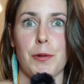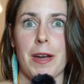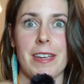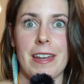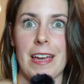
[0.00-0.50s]
so
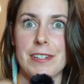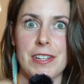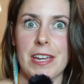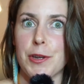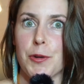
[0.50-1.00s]
I can
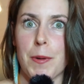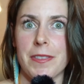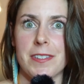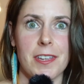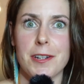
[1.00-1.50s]
educate you
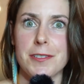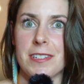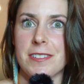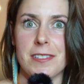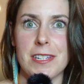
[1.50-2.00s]
about the
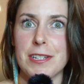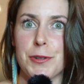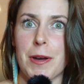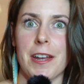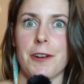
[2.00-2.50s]
subtleties and teach
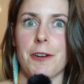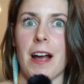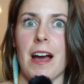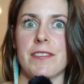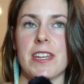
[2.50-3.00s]
you how to
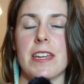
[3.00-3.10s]
craft